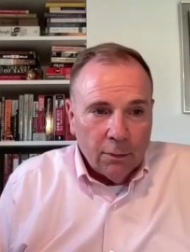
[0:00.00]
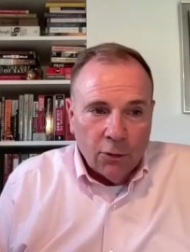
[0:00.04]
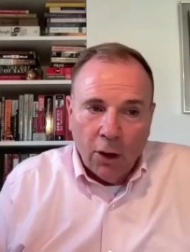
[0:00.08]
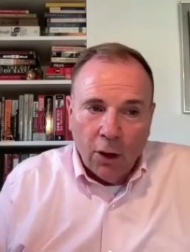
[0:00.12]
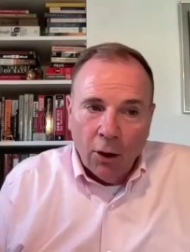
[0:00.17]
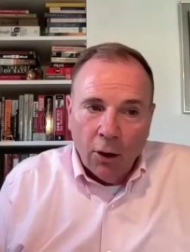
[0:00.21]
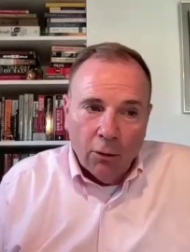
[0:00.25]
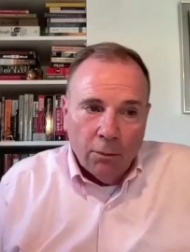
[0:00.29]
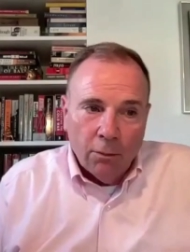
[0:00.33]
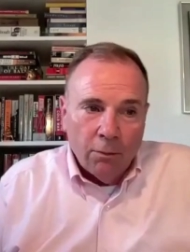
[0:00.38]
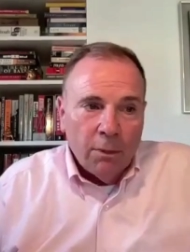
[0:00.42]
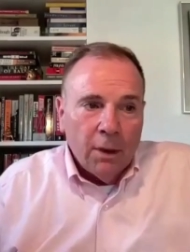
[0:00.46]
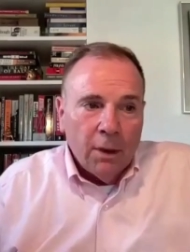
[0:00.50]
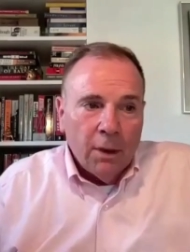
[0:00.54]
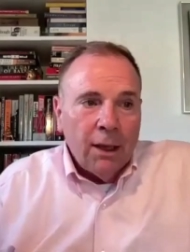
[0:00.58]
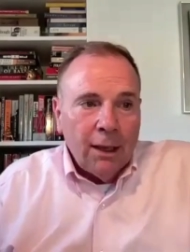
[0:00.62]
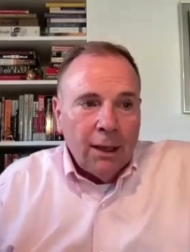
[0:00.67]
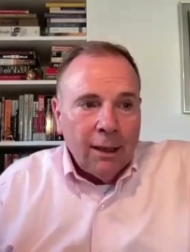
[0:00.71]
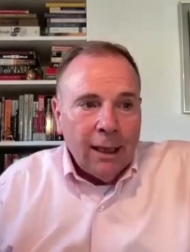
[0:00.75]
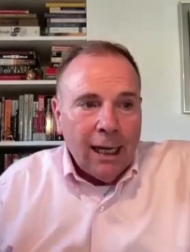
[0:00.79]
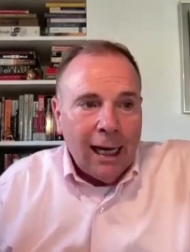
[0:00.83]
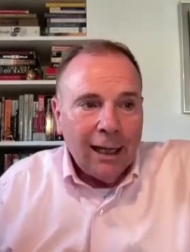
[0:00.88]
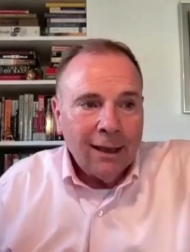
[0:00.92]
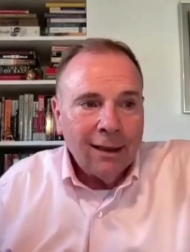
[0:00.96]
So
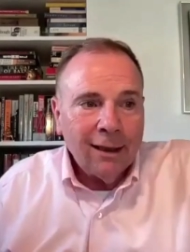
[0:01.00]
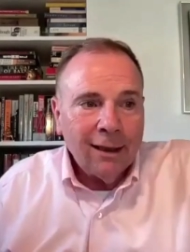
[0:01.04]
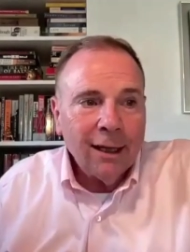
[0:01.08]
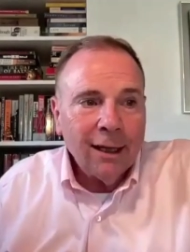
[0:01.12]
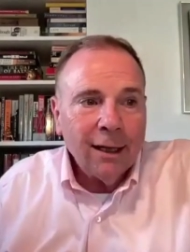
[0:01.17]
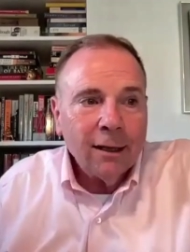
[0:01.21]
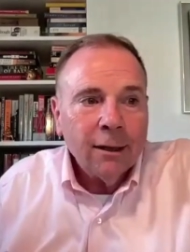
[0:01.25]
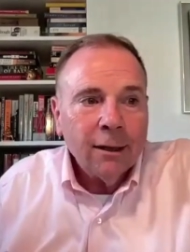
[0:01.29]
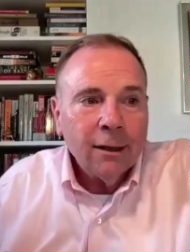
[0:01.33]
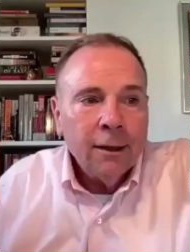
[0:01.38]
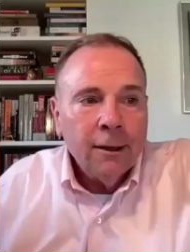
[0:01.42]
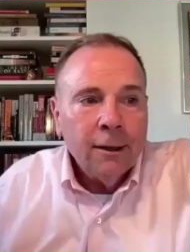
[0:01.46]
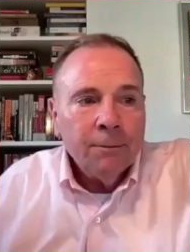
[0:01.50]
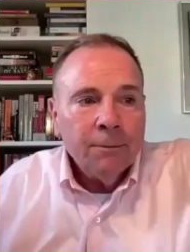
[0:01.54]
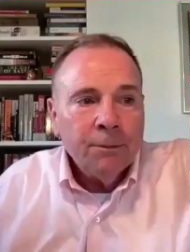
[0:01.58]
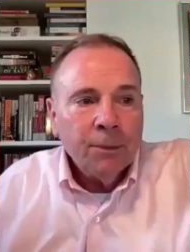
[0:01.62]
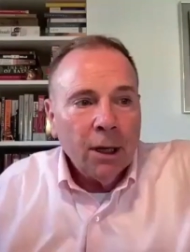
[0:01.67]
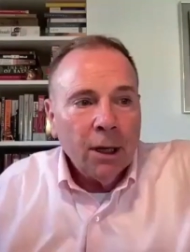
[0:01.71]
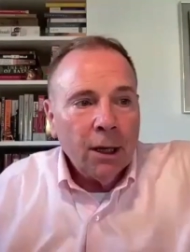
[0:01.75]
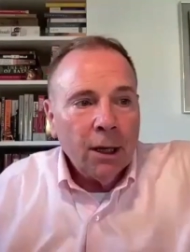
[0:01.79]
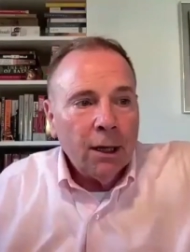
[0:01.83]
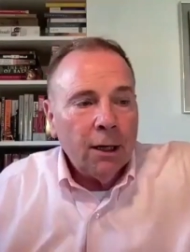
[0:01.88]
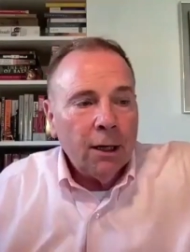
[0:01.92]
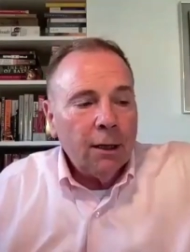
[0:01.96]
I think,
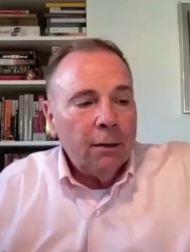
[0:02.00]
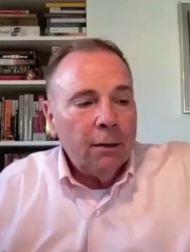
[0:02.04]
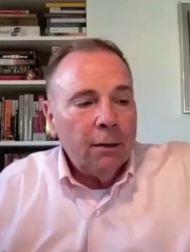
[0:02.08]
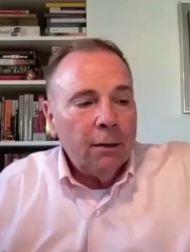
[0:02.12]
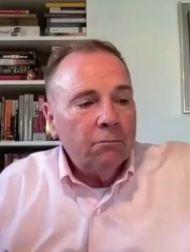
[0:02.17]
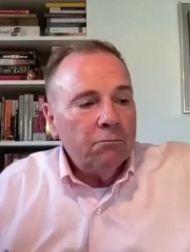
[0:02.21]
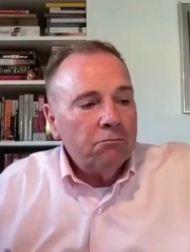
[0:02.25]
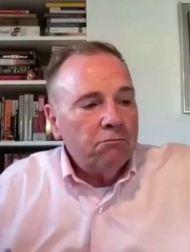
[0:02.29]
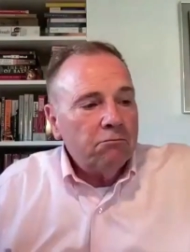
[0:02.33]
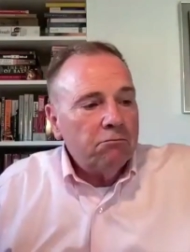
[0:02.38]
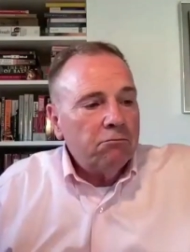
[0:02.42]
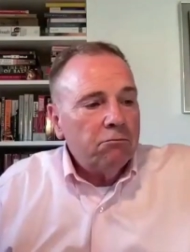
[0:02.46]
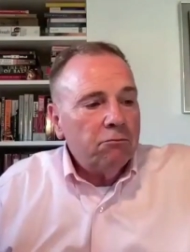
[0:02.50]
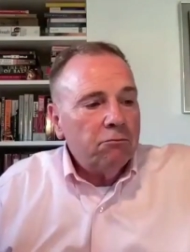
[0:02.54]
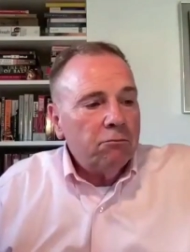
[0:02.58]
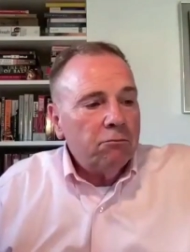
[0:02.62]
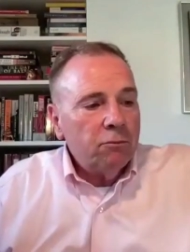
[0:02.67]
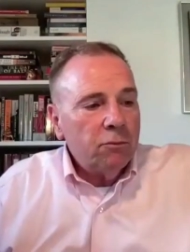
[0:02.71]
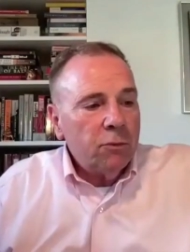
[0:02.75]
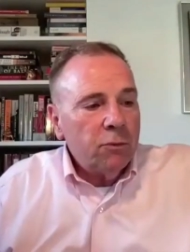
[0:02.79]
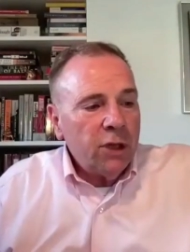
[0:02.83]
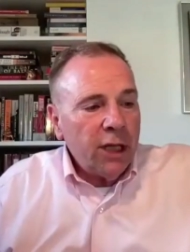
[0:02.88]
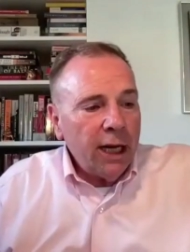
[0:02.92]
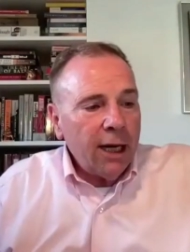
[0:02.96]

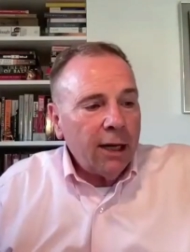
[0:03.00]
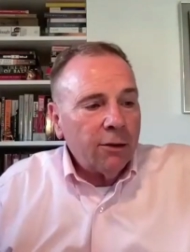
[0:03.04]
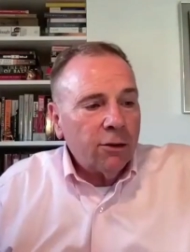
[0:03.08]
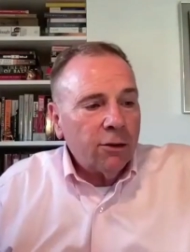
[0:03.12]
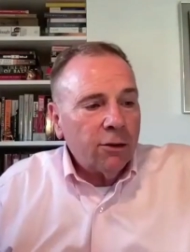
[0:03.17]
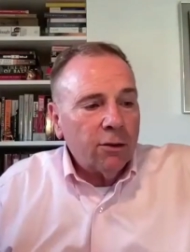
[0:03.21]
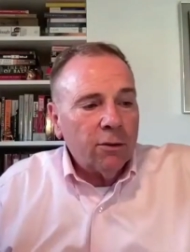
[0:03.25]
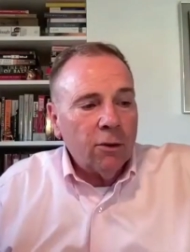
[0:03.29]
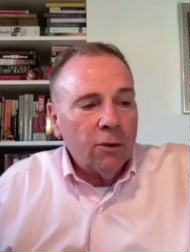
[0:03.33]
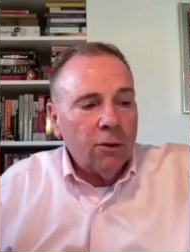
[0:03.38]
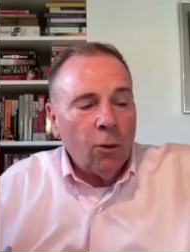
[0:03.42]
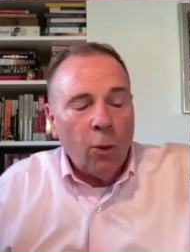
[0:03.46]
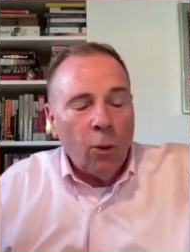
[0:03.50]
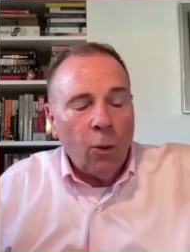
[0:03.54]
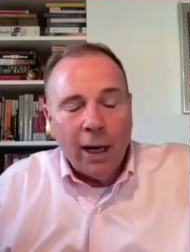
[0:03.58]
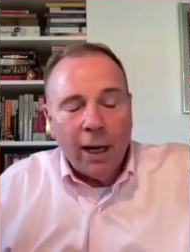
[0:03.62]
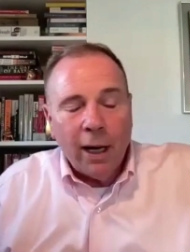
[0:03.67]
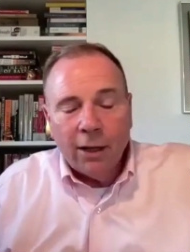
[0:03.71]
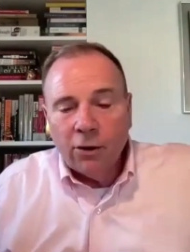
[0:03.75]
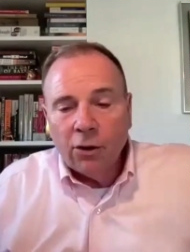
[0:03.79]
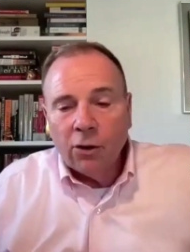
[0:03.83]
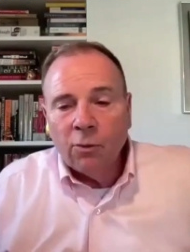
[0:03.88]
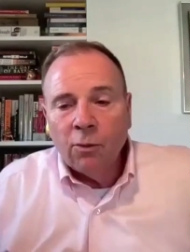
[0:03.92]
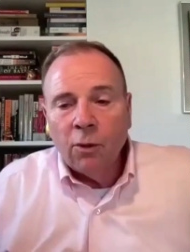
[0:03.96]
yes, the
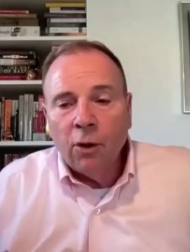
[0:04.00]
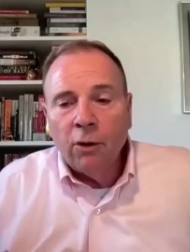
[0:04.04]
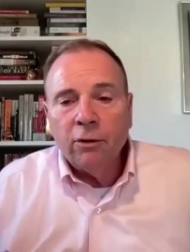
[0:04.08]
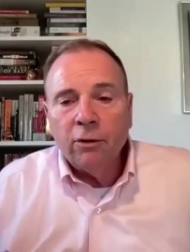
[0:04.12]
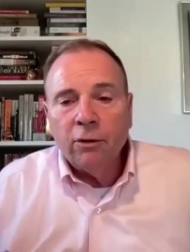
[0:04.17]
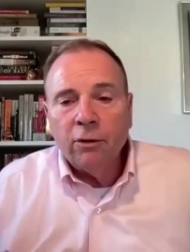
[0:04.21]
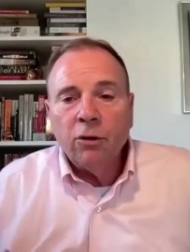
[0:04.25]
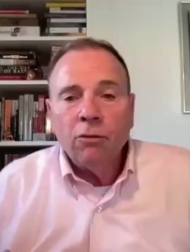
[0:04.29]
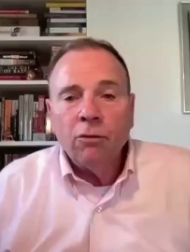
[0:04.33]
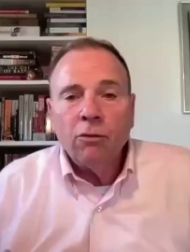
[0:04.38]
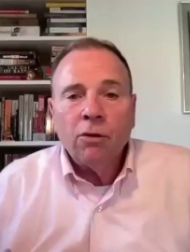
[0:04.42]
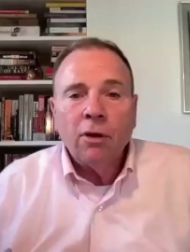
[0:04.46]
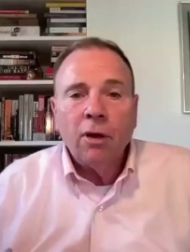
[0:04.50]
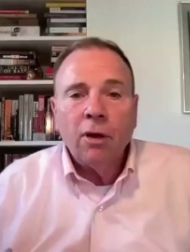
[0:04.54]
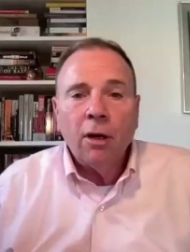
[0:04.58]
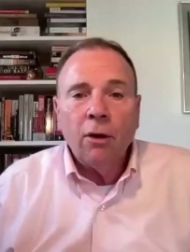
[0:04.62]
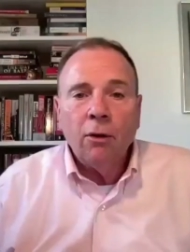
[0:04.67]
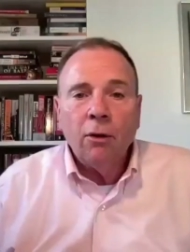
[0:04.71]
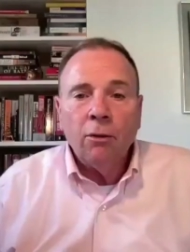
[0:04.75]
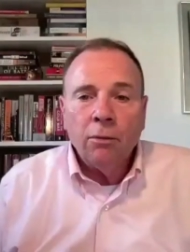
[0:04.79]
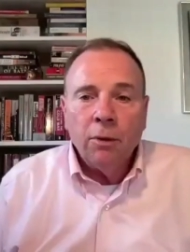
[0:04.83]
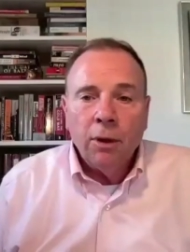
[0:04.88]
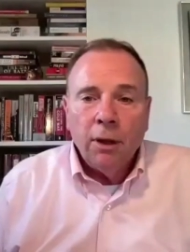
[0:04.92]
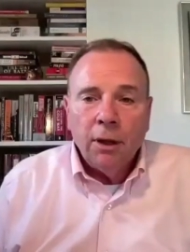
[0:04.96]
West is moving too
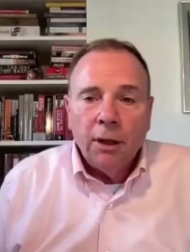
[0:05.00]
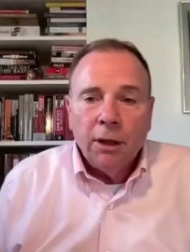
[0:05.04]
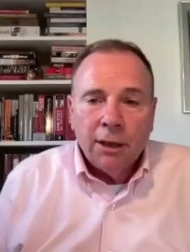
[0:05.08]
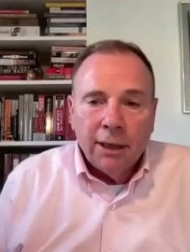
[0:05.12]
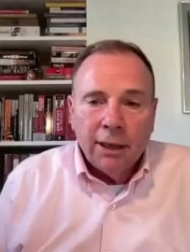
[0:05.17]
slow.